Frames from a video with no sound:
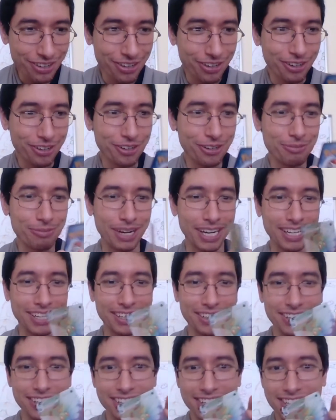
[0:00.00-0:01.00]
Oh my
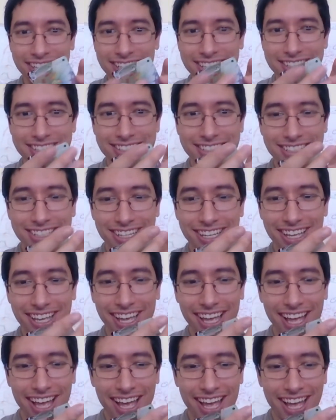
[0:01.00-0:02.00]
goodness.
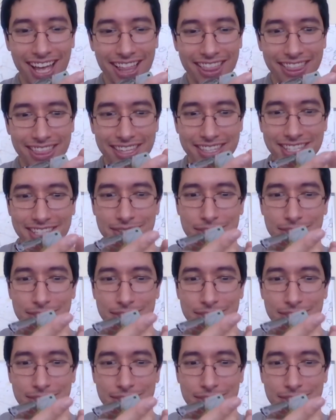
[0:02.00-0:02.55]
This